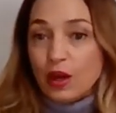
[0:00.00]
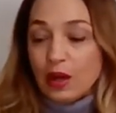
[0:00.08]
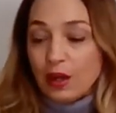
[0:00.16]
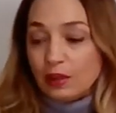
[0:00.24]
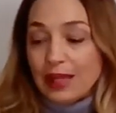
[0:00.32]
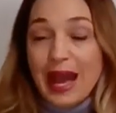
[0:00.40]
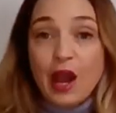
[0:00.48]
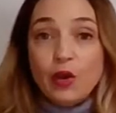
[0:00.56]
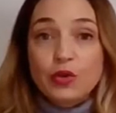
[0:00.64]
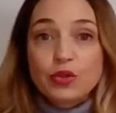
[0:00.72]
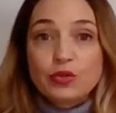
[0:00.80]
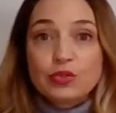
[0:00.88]
allow
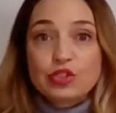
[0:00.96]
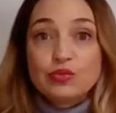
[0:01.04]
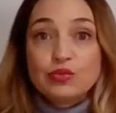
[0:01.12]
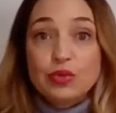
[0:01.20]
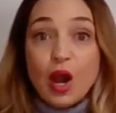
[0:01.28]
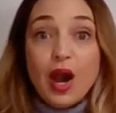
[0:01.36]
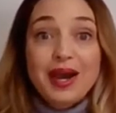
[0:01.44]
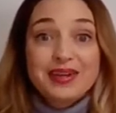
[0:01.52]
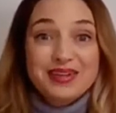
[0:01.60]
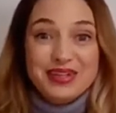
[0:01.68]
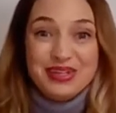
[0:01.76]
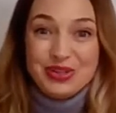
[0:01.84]
you to not
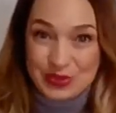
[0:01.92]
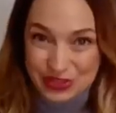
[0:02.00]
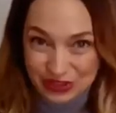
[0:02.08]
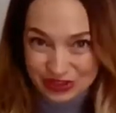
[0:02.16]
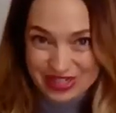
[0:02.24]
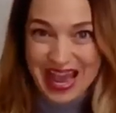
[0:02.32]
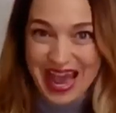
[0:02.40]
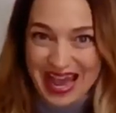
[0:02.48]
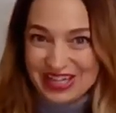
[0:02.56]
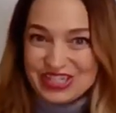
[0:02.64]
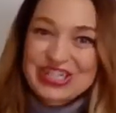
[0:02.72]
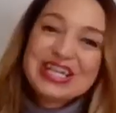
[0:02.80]
use your
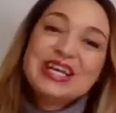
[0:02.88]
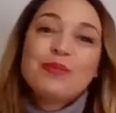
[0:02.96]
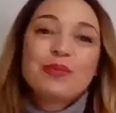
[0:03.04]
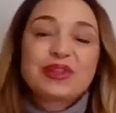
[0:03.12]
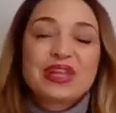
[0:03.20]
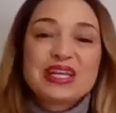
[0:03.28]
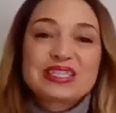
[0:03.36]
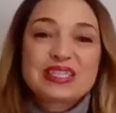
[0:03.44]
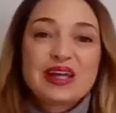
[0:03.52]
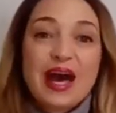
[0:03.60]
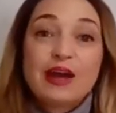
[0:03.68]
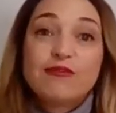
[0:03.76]
cash, but they
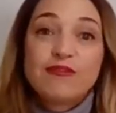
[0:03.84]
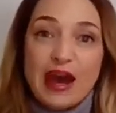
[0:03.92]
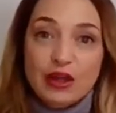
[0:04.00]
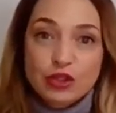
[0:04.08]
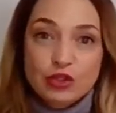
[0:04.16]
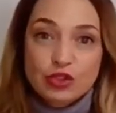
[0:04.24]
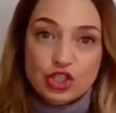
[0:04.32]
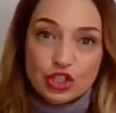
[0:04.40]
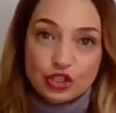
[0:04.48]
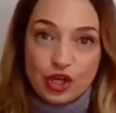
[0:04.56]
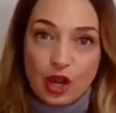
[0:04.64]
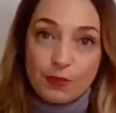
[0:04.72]
still add value to
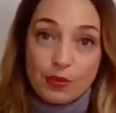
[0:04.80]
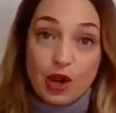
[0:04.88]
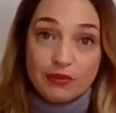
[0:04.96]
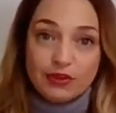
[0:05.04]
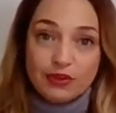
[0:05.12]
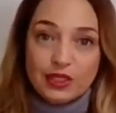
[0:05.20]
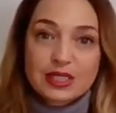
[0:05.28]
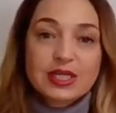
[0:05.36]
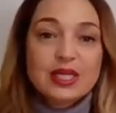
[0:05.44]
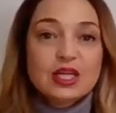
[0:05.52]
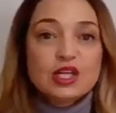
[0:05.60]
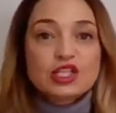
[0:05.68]
your nonprofit.
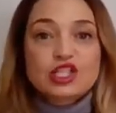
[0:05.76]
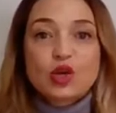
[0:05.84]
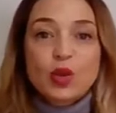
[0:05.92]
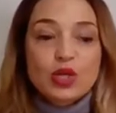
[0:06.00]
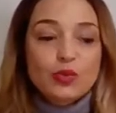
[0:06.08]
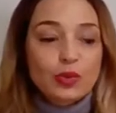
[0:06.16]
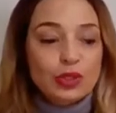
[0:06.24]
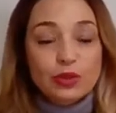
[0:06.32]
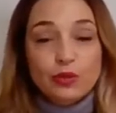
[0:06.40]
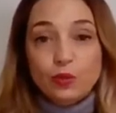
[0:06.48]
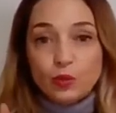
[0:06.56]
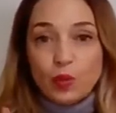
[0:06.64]
So what you
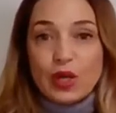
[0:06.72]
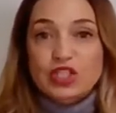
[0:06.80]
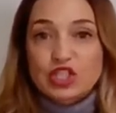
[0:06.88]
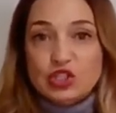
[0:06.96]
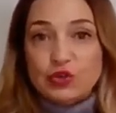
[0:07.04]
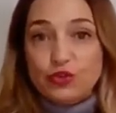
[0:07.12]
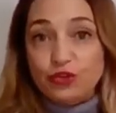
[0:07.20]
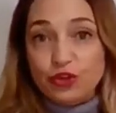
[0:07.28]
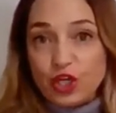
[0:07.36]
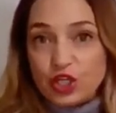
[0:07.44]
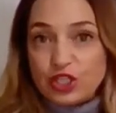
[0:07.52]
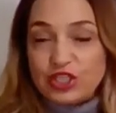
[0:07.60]
want to do
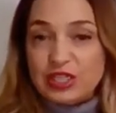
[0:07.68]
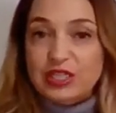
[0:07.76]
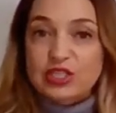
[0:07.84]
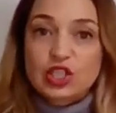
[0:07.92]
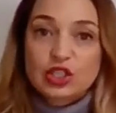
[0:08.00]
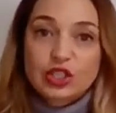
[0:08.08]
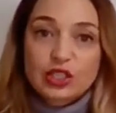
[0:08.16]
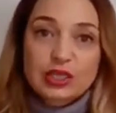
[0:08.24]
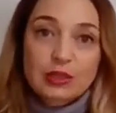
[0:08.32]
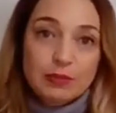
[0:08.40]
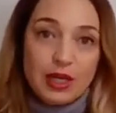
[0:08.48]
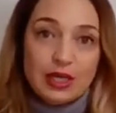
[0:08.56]
first is to look at
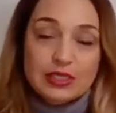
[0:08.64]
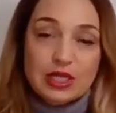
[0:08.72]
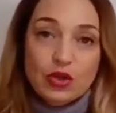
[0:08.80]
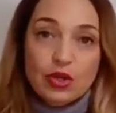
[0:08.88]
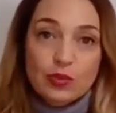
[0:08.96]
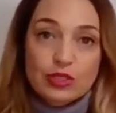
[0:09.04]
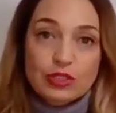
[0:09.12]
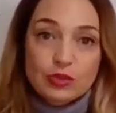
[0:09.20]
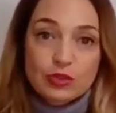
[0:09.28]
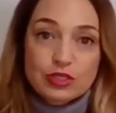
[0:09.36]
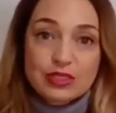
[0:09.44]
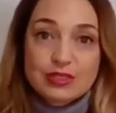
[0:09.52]
the monetary
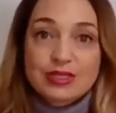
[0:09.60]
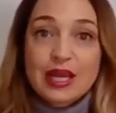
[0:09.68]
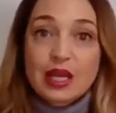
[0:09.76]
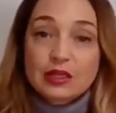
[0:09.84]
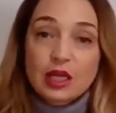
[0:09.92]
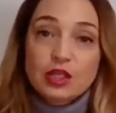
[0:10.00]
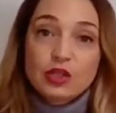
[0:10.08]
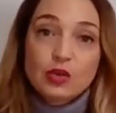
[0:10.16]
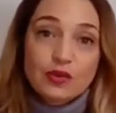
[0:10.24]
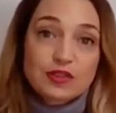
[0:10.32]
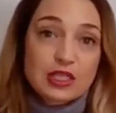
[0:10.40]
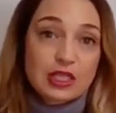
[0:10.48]
resources that you
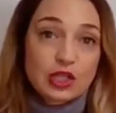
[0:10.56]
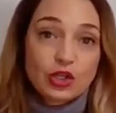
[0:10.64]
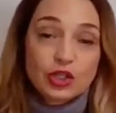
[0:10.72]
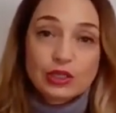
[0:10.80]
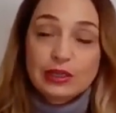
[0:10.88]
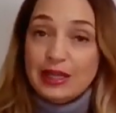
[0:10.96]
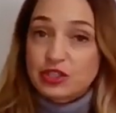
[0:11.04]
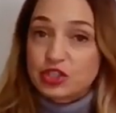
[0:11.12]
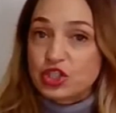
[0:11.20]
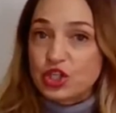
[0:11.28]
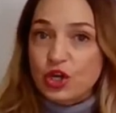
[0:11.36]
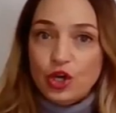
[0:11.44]
have secured
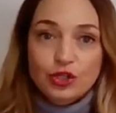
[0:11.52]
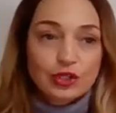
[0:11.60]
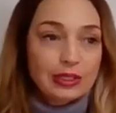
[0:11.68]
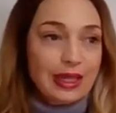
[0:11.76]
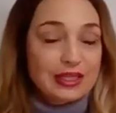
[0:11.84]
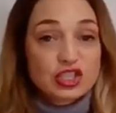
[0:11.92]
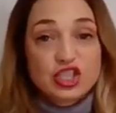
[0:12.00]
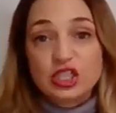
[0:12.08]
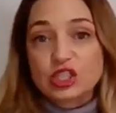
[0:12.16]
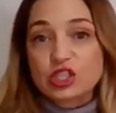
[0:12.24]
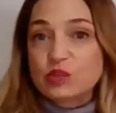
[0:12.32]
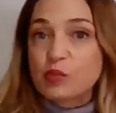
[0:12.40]
last year and the last 2
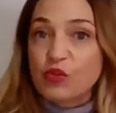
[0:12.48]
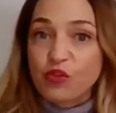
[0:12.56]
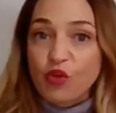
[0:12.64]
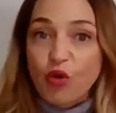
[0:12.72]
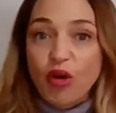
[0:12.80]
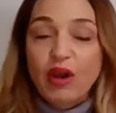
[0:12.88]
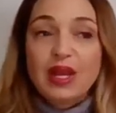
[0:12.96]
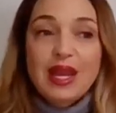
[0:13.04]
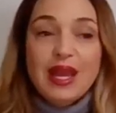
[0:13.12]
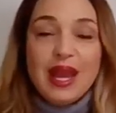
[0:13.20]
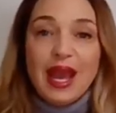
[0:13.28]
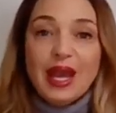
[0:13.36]
years before,
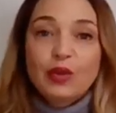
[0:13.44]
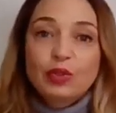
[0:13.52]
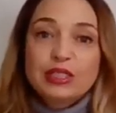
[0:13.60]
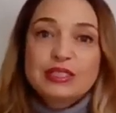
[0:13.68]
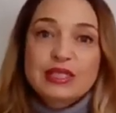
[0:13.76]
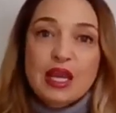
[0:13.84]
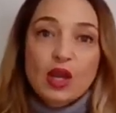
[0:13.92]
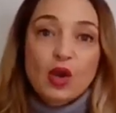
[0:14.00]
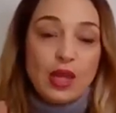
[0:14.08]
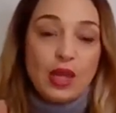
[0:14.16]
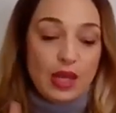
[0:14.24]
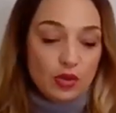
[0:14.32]
and really say,
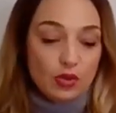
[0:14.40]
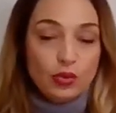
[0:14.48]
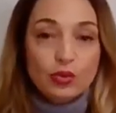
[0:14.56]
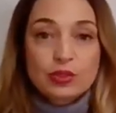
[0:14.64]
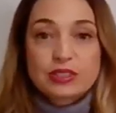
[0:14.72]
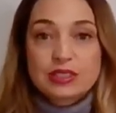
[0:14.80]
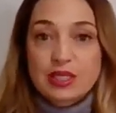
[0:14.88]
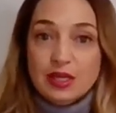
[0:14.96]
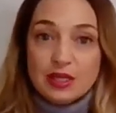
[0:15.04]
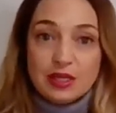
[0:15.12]
okay, who is,